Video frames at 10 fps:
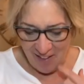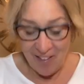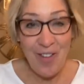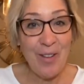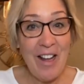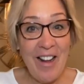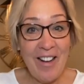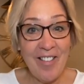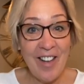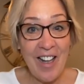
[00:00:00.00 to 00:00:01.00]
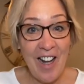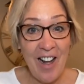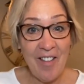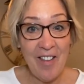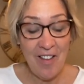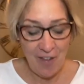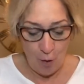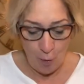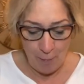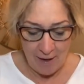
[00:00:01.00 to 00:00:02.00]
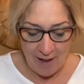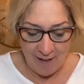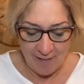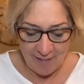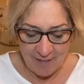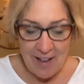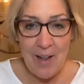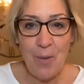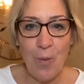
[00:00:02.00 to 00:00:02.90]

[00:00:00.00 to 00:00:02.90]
So let's cut this open and see